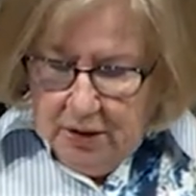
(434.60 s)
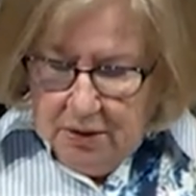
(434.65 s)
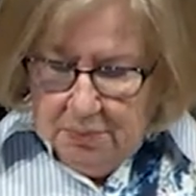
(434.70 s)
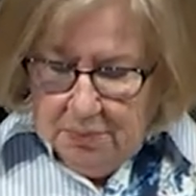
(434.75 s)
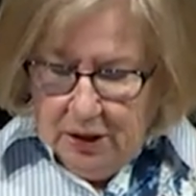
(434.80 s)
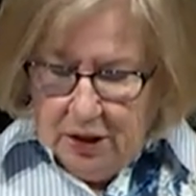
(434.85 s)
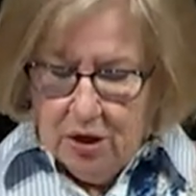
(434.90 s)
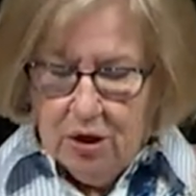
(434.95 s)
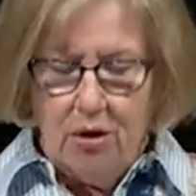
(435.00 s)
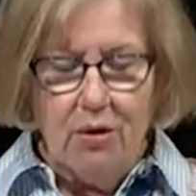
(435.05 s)

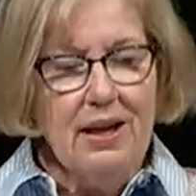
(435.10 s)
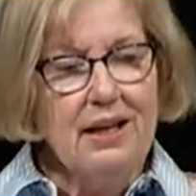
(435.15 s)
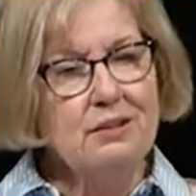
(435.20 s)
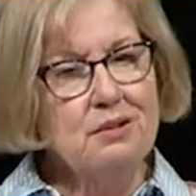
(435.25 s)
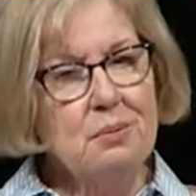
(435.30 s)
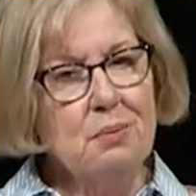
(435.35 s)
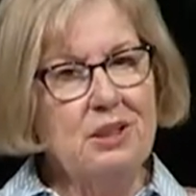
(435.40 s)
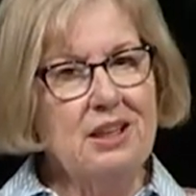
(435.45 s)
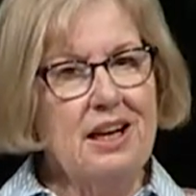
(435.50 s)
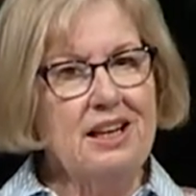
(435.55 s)
But her
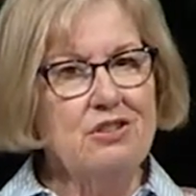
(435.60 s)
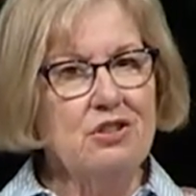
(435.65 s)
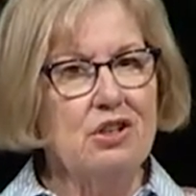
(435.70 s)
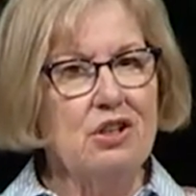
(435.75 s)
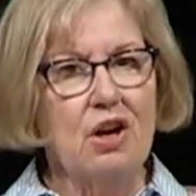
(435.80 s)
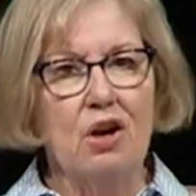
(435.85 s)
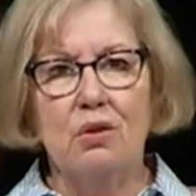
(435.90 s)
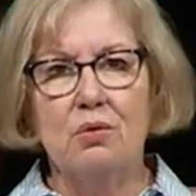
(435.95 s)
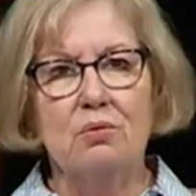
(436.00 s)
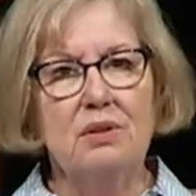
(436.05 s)

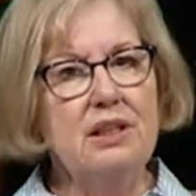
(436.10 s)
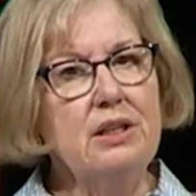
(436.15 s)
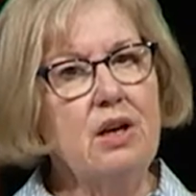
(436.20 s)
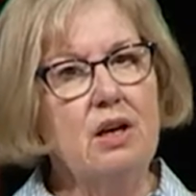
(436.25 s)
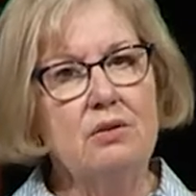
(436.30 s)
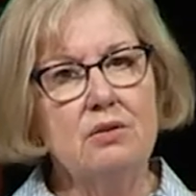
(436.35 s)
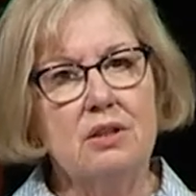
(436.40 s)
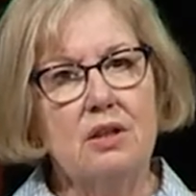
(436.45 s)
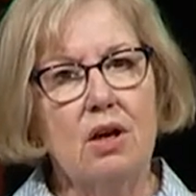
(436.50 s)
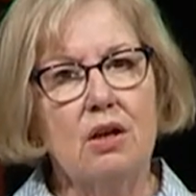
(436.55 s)
explanation only
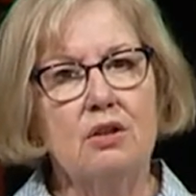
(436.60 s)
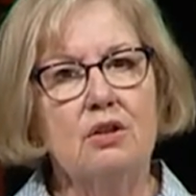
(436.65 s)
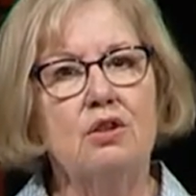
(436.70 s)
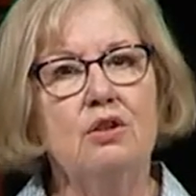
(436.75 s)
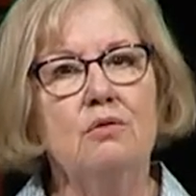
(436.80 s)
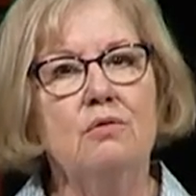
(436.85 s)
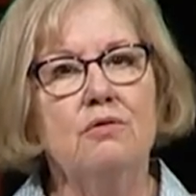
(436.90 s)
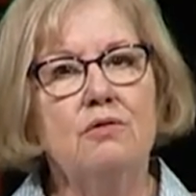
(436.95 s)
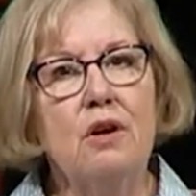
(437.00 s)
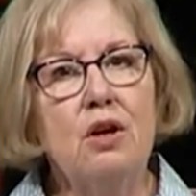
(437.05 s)
goes on
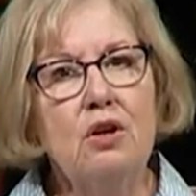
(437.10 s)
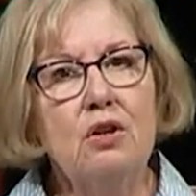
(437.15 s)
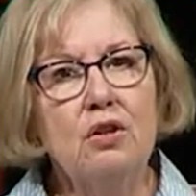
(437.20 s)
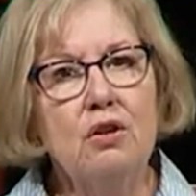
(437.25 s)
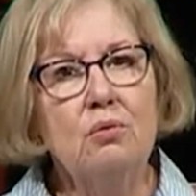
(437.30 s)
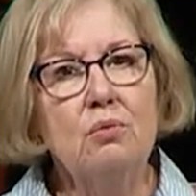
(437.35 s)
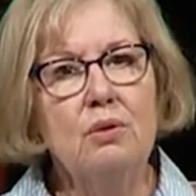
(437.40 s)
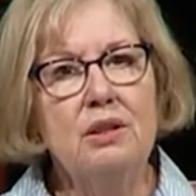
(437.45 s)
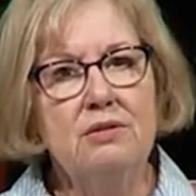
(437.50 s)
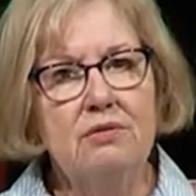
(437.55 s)
to
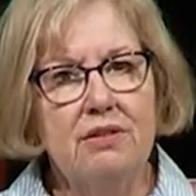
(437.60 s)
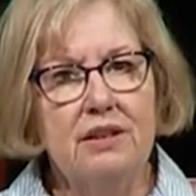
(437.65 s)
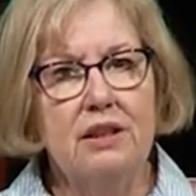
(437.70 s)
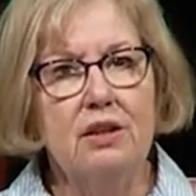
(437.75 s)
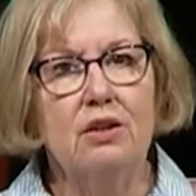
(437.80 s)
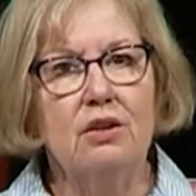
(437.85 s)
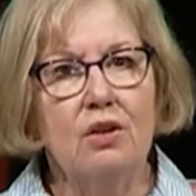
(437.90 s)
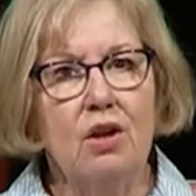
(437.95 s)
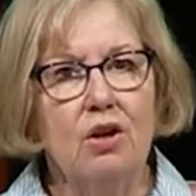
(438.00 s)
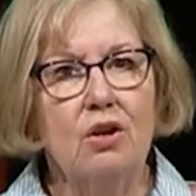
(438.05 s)
further
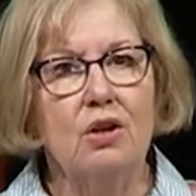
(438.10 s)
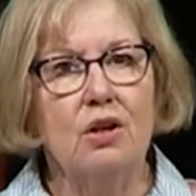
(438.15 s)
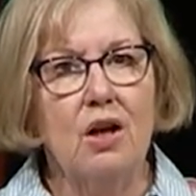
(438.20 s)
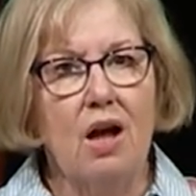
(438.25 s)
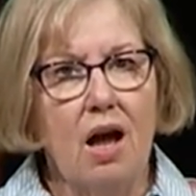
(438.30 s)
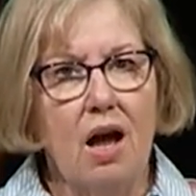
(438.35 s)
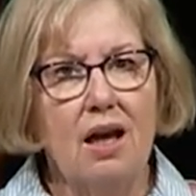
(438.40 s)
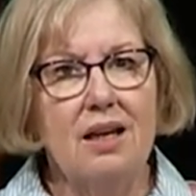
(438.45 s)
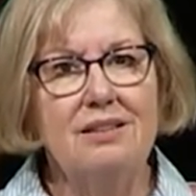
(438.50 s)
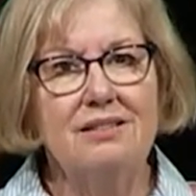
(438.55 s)
reveal her
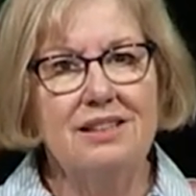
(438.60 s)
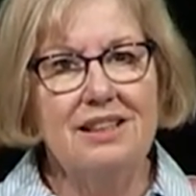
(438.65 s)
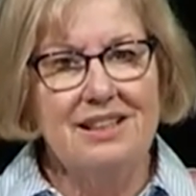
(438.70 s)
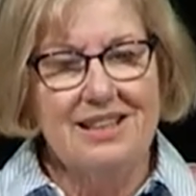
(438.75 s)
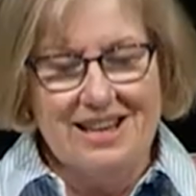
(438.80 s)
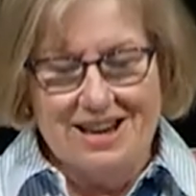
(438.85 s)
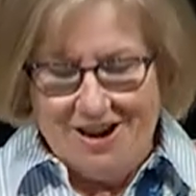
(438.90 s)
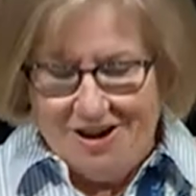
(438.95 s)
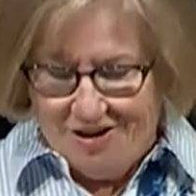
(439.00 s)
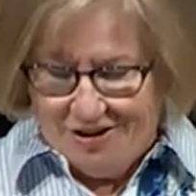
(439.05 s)
godly
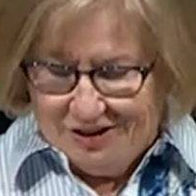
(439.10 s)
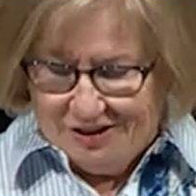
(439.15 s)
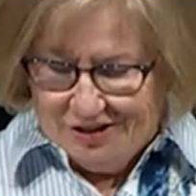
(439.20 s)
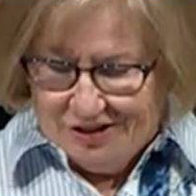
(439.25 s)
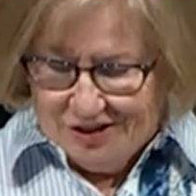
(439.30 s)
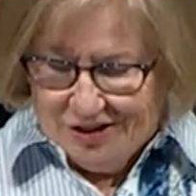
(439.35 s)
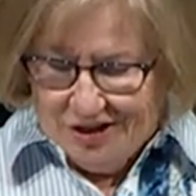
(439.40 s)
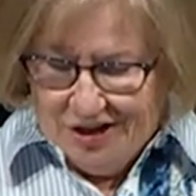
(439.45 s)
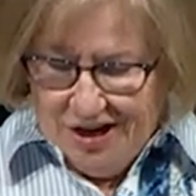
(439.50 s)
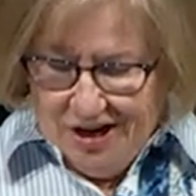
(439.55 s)

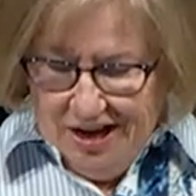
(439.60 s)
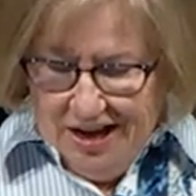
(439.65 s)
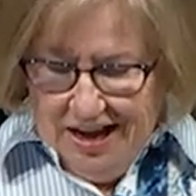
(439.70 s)
character